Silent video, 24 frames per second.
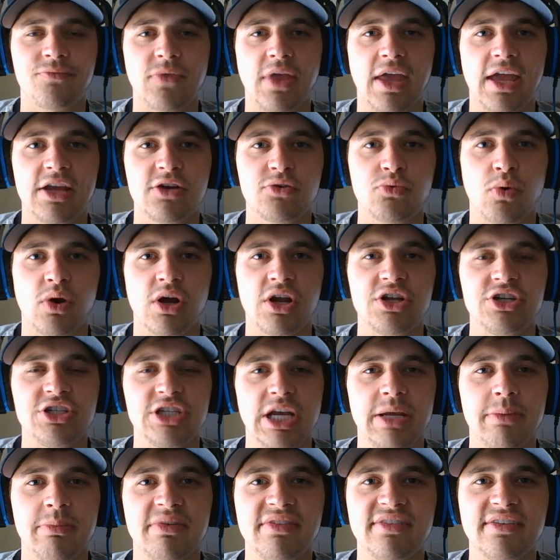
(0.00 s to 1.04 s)
Antawn
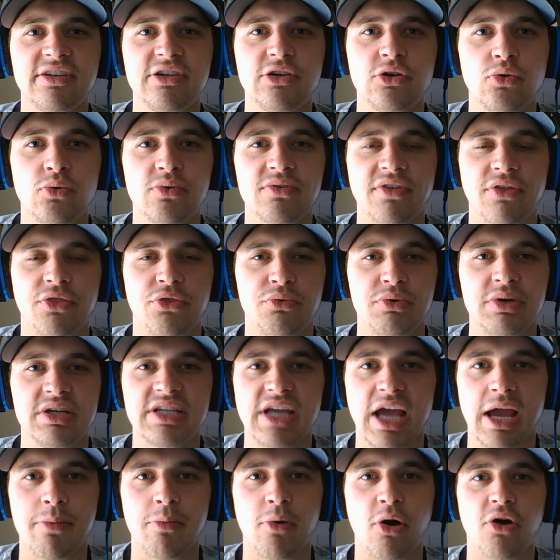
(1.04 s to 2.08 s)
Jamison, who was a
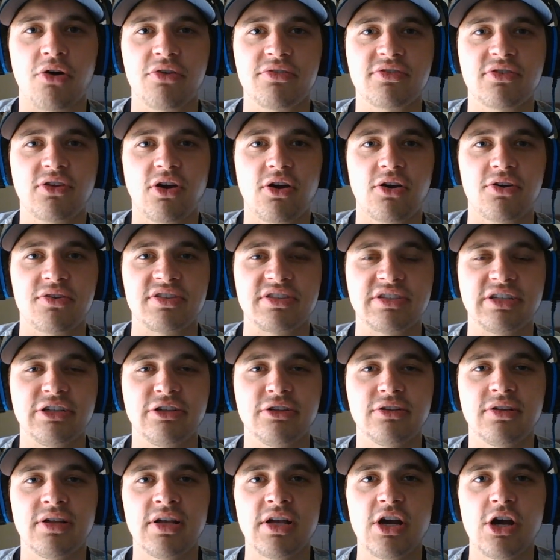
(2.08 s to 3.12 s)
three-time All-Star,
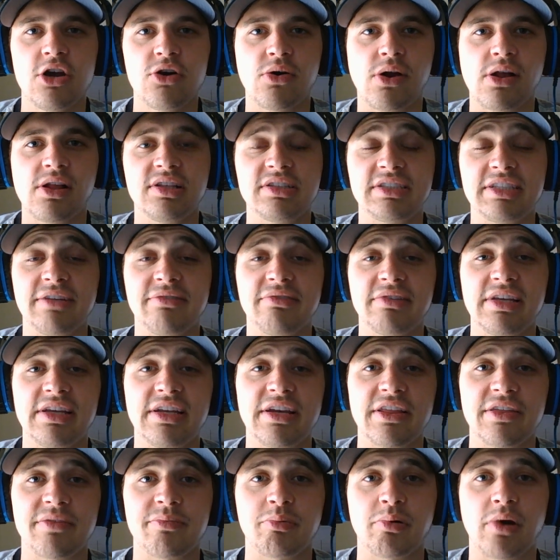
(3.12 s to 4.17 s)
still relatively in
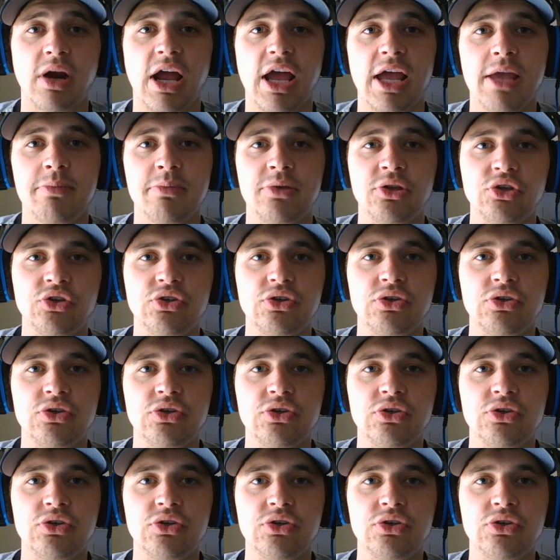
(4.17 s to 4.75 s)
his prime in